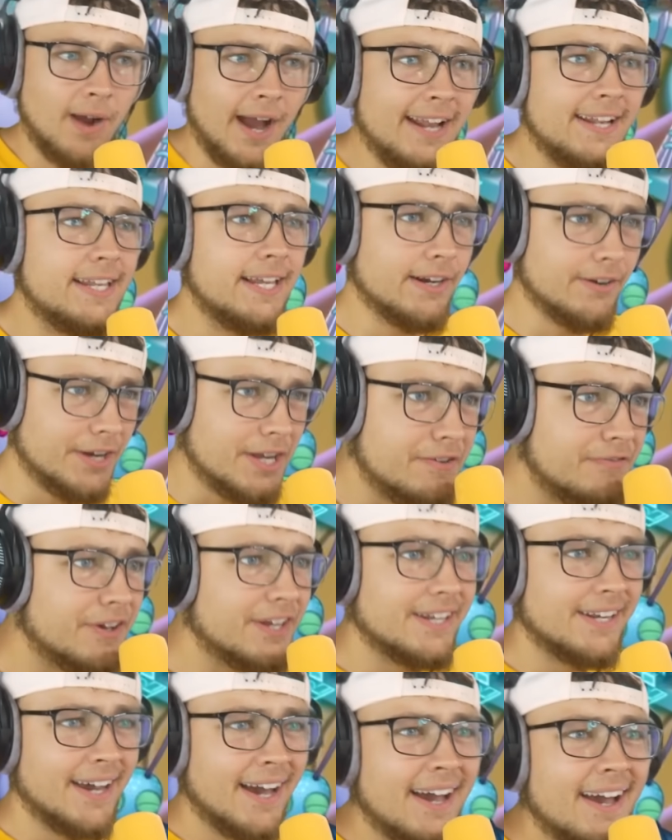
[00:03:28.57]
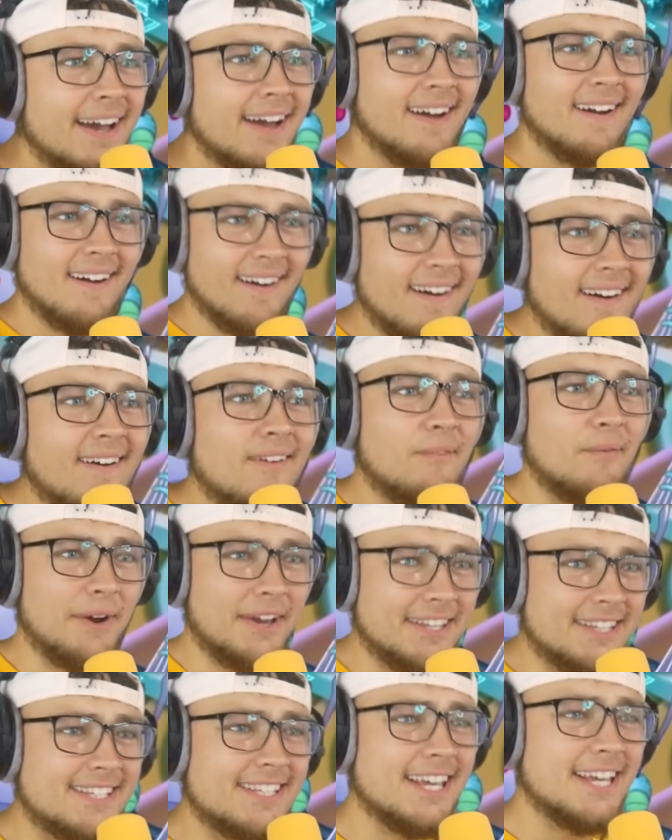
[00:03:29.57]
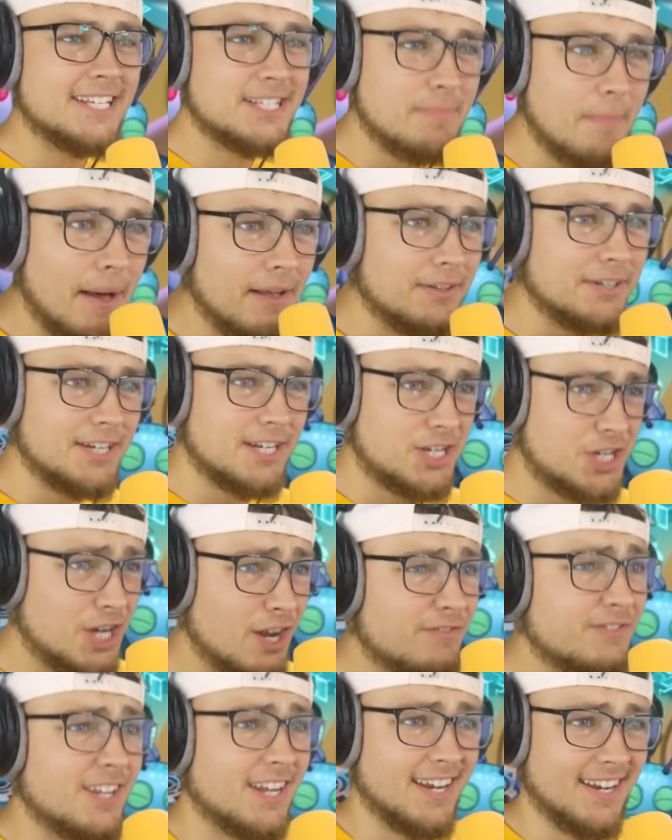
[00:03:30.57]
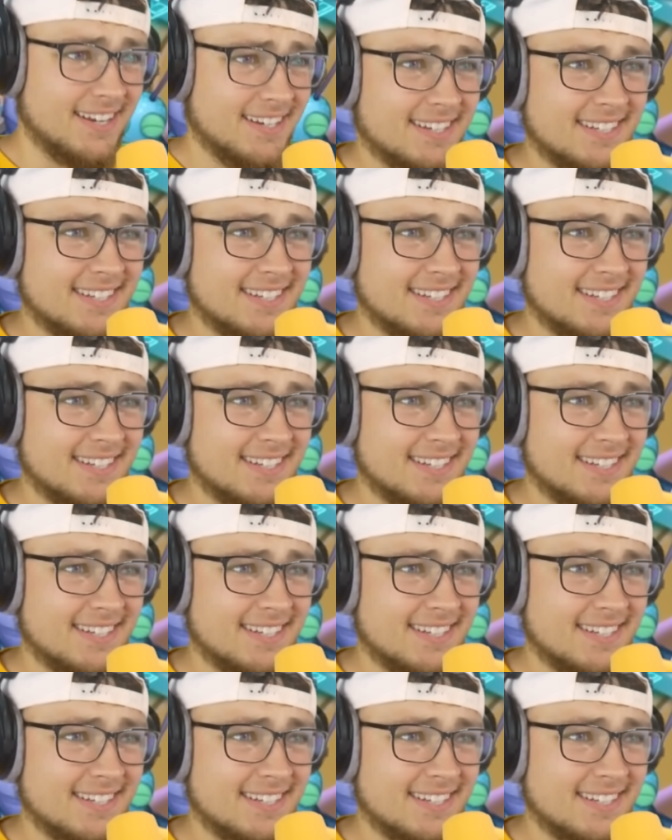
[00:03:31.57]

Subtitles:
here even, we can see his melody shifting.